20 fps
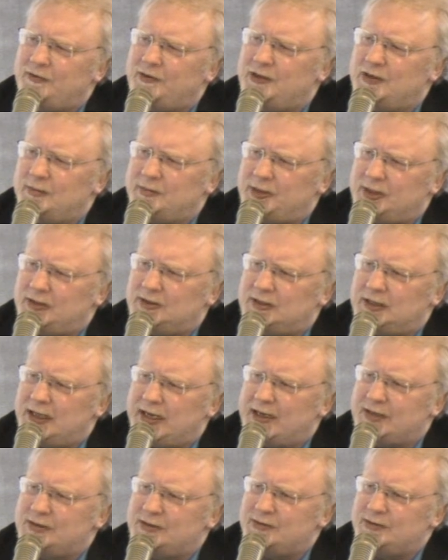the Bill
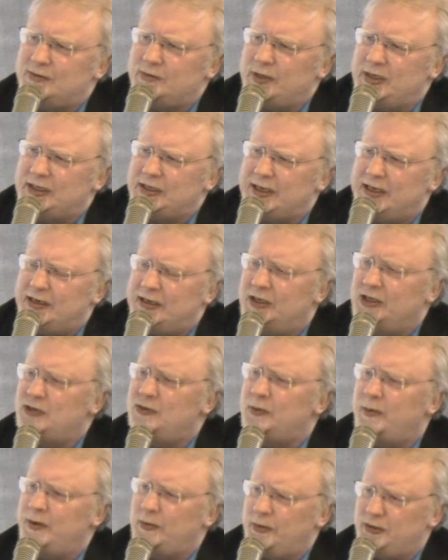Glass weekend, and
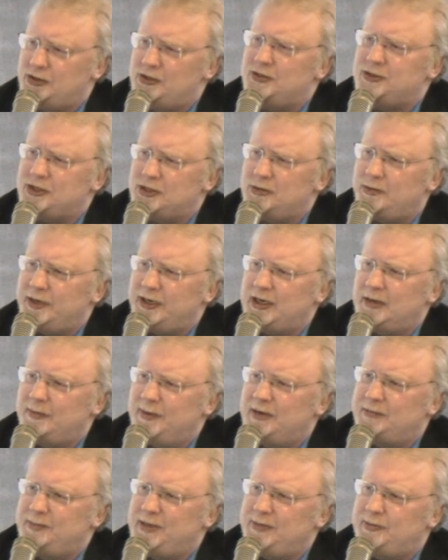would you still
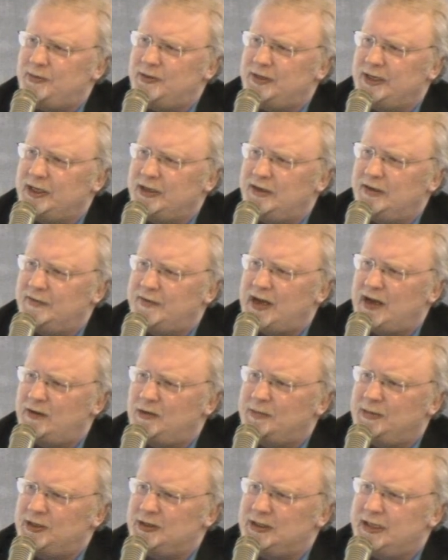recommend people getting
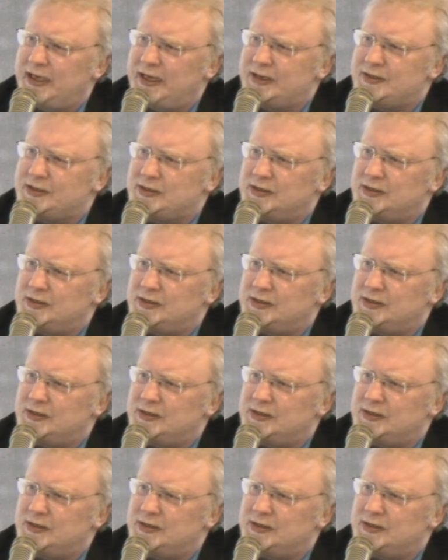involved with Bill Glass?